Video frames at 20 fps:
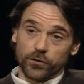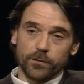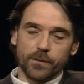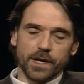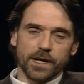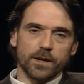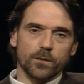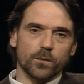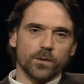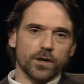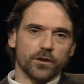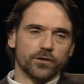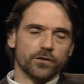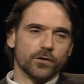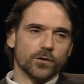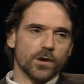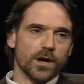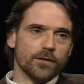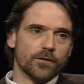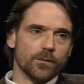make it worse if
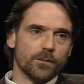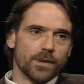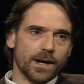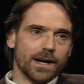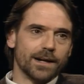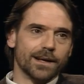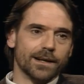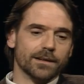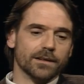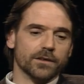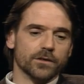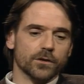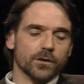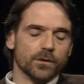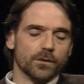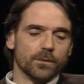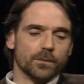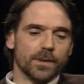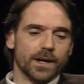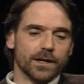you have a bad editor
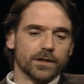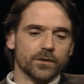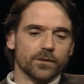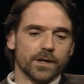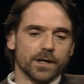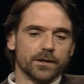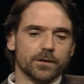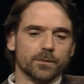or a bad director.